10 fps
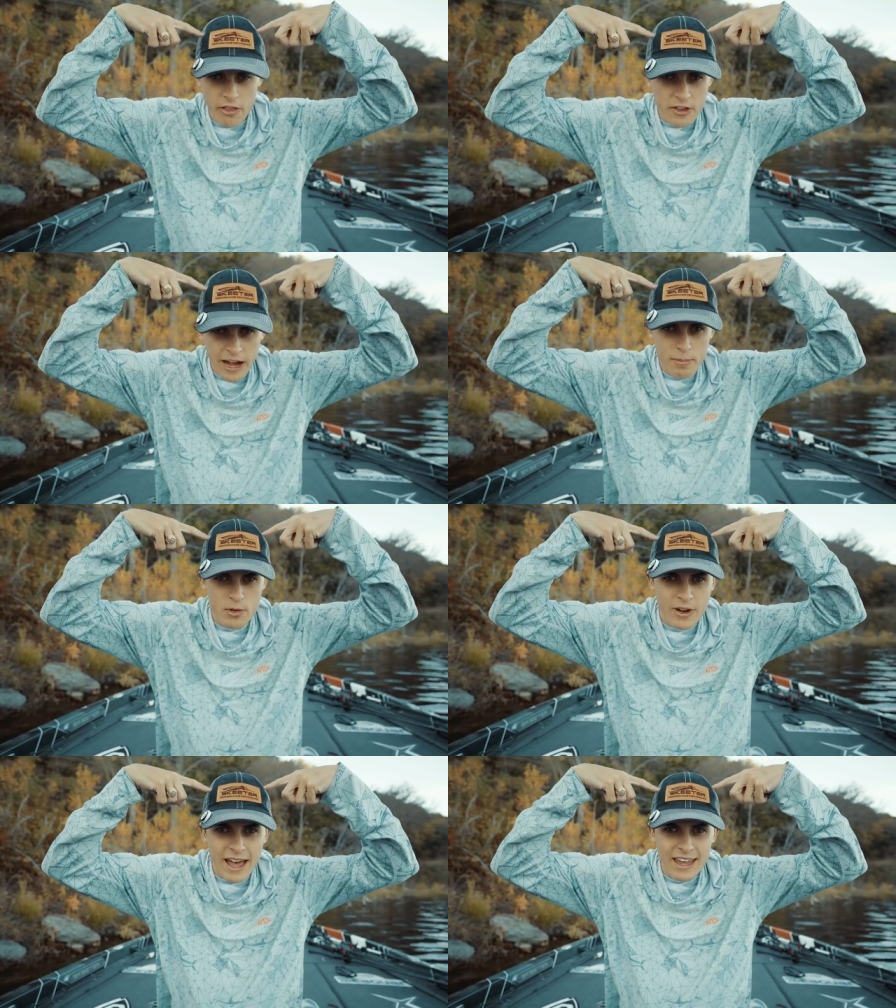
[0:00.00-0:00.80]
on the top of
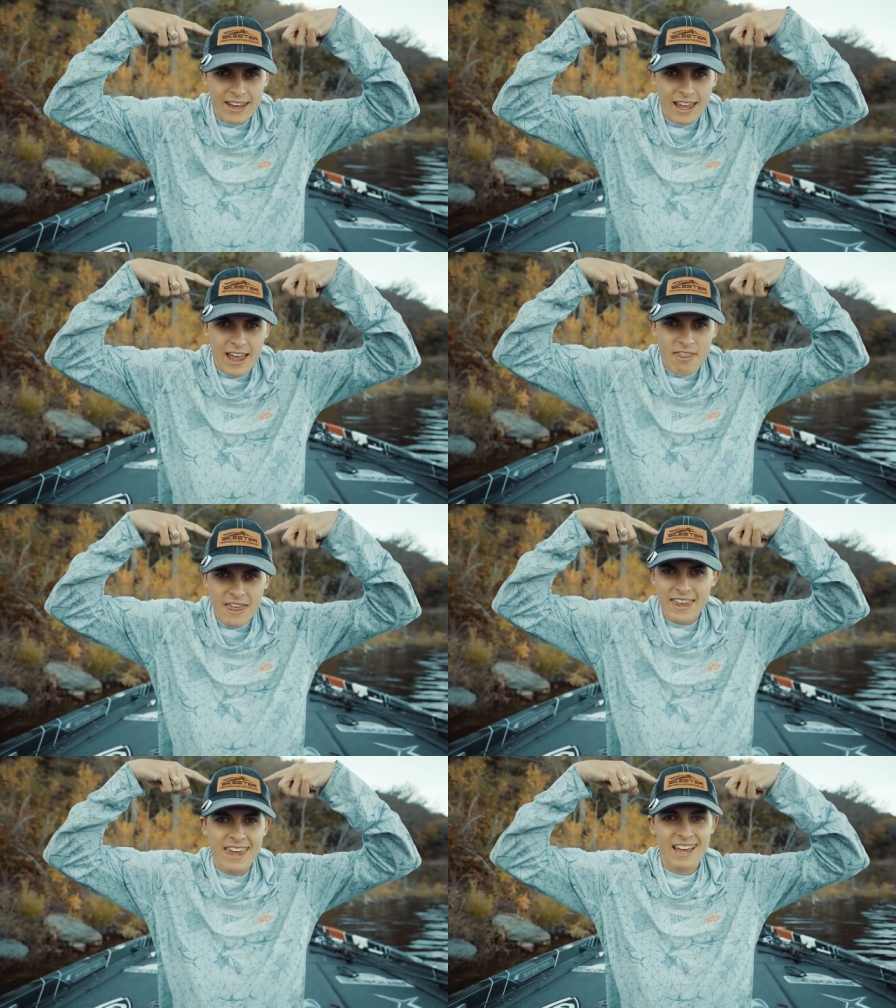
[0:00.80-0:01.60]
their head,
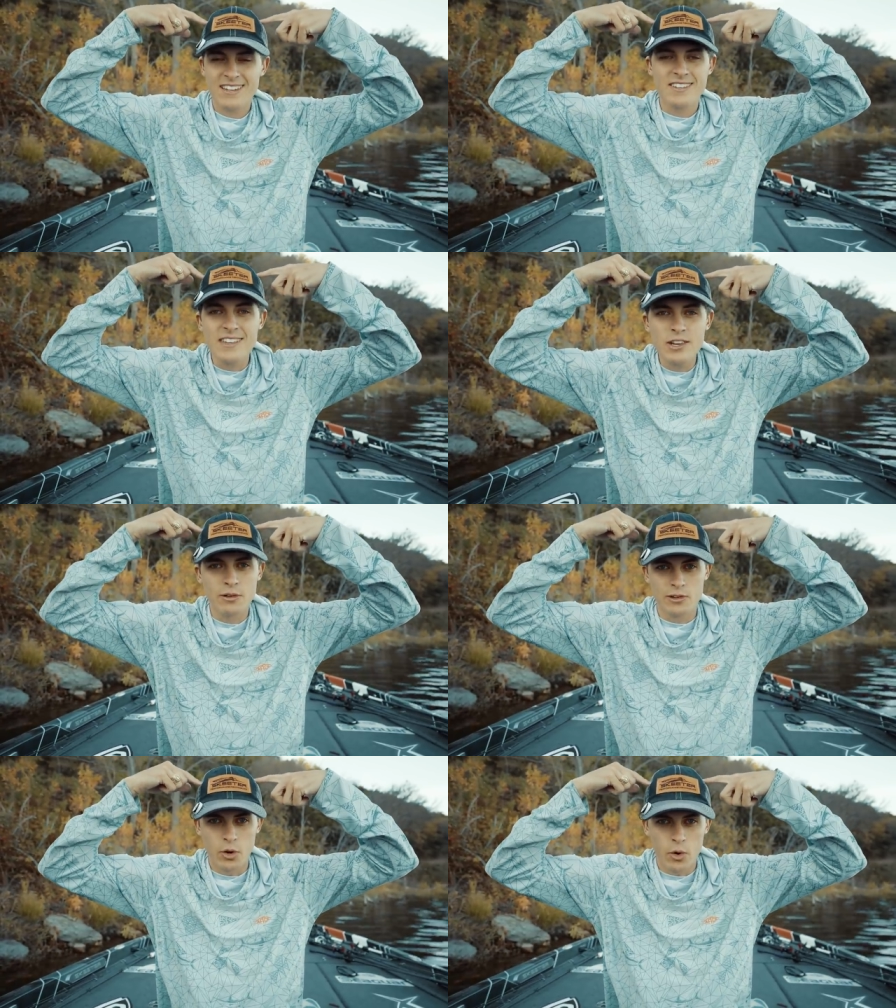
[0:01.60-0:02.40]
they can't see
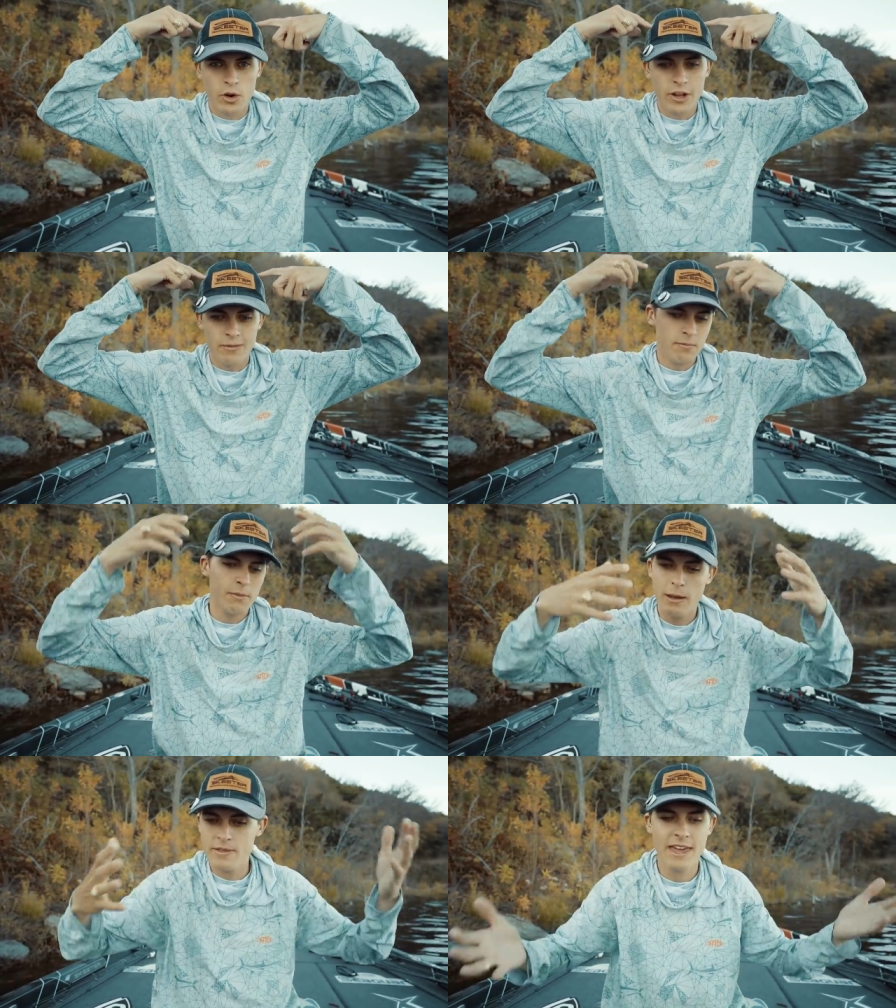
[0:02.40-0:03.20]
your lure, and
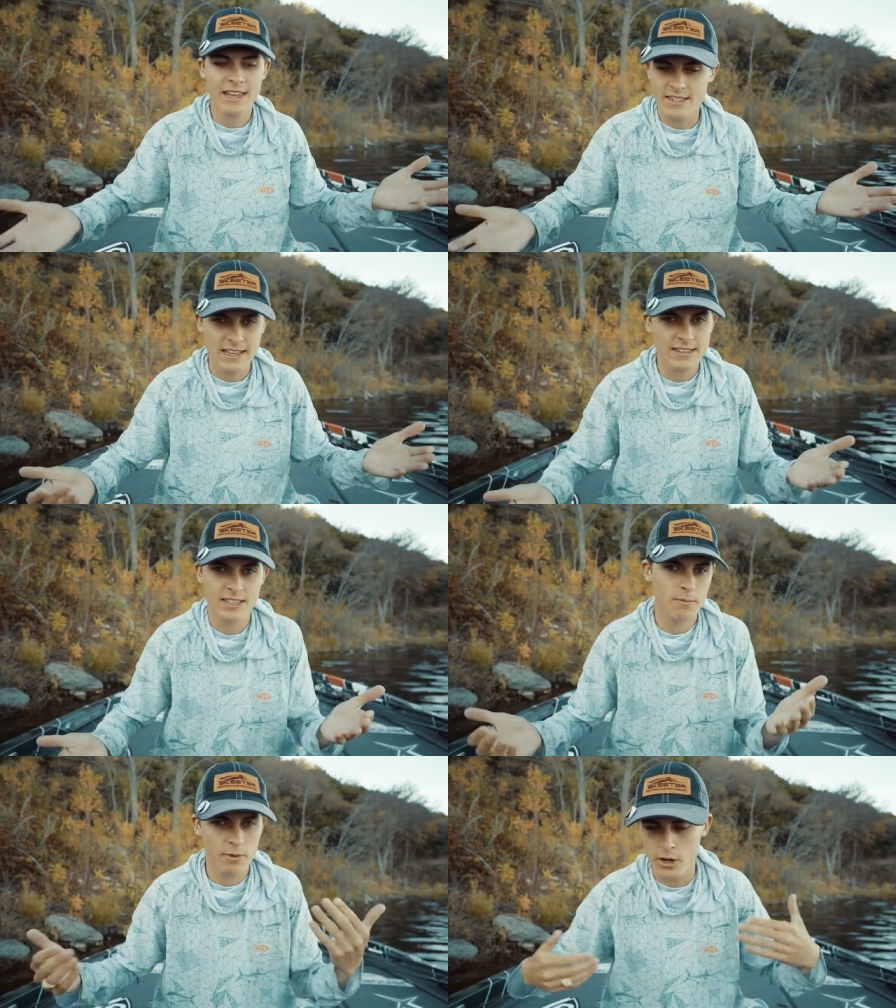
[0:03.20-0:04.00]
maybe they can
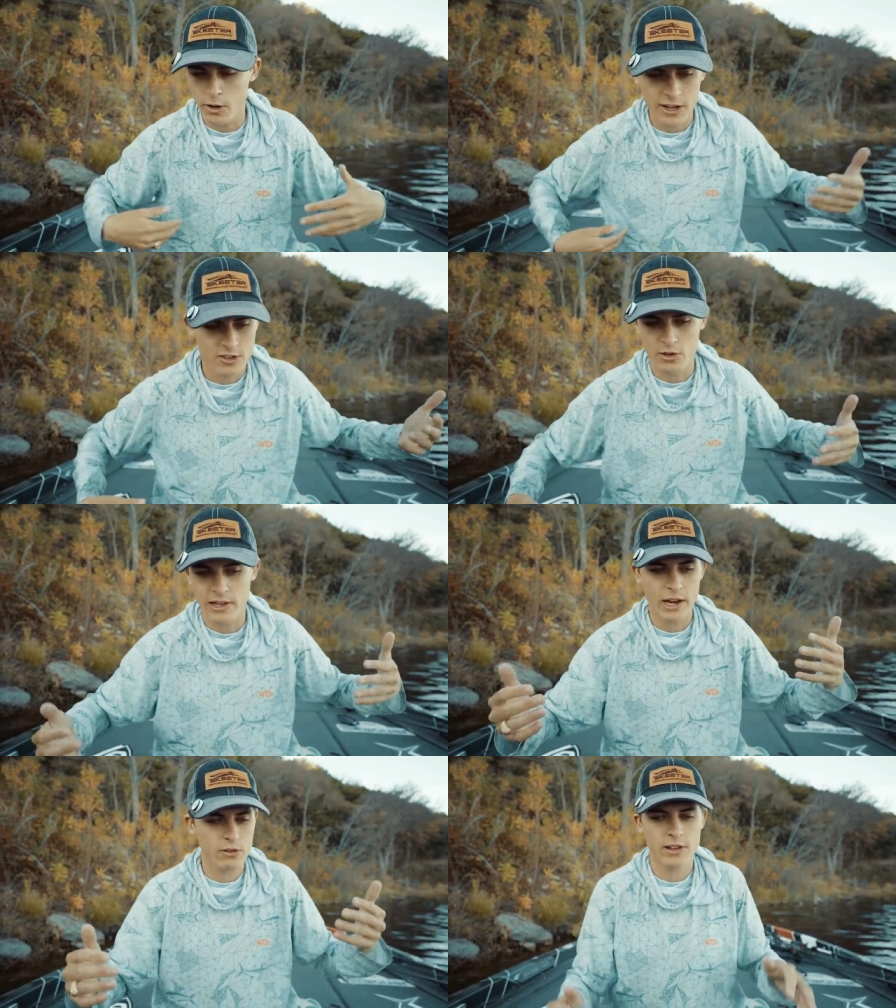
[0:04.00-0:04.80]
sense it, you know, because of their
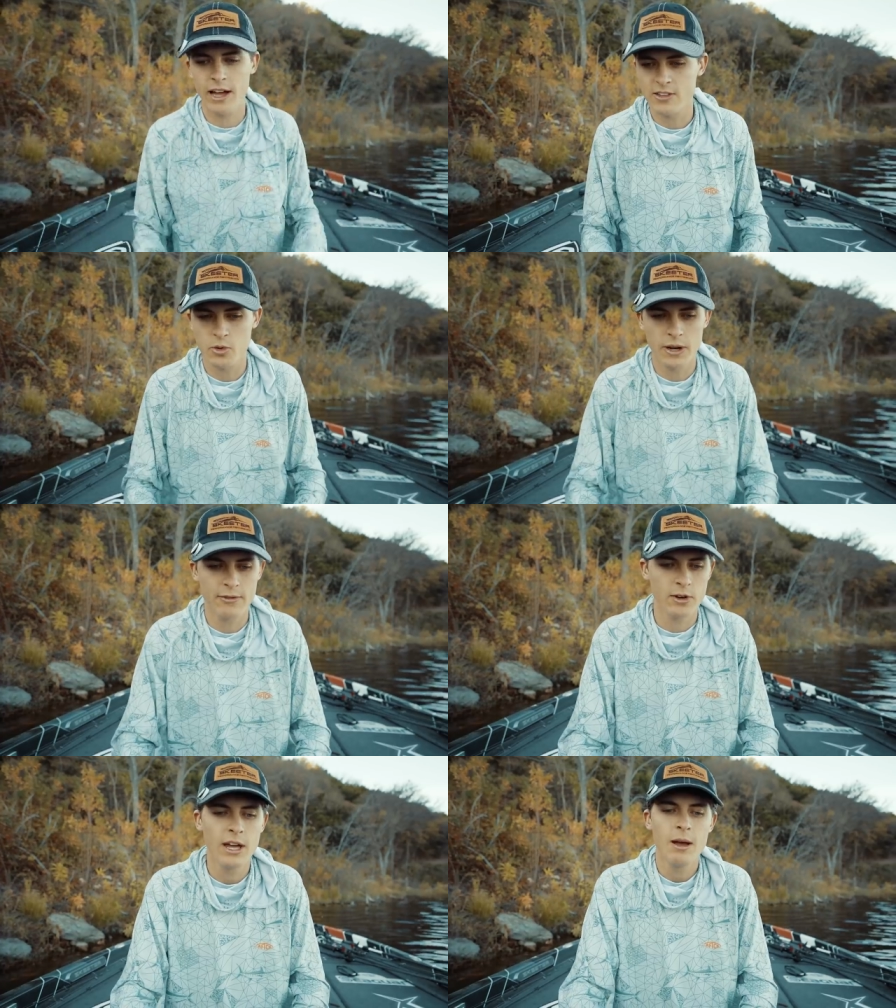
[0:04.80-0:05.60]
lateral lines or
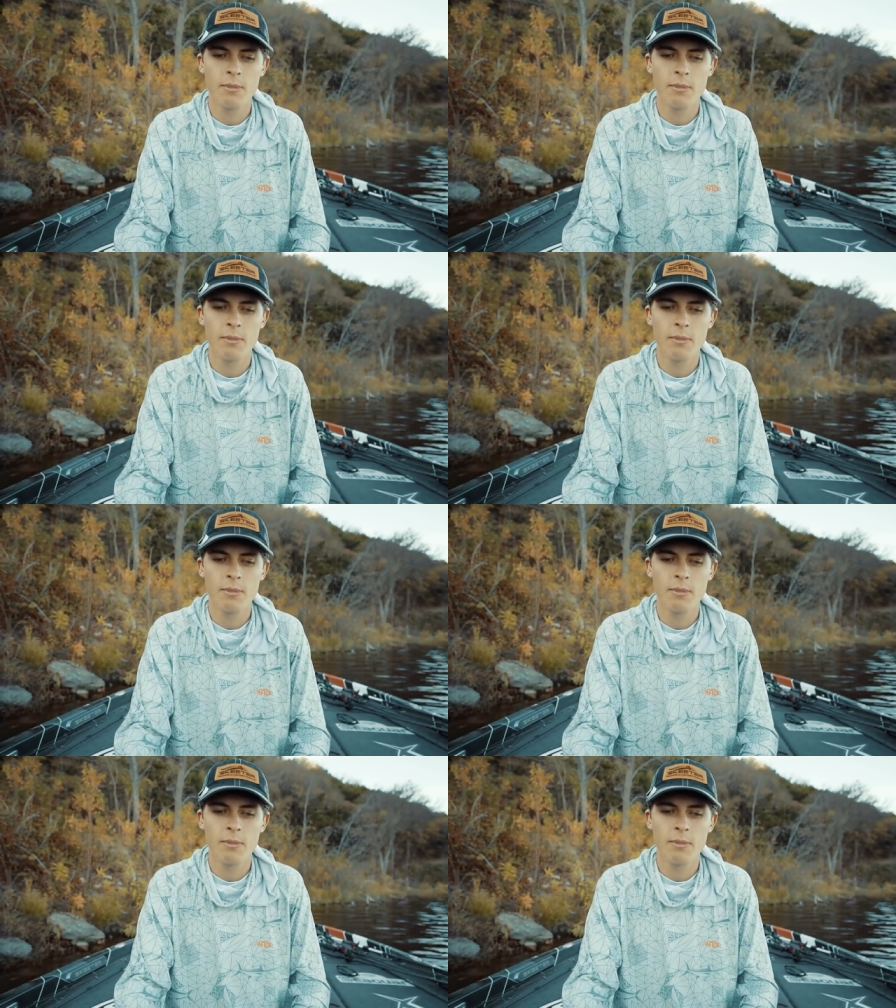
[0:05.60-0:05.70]
whatever,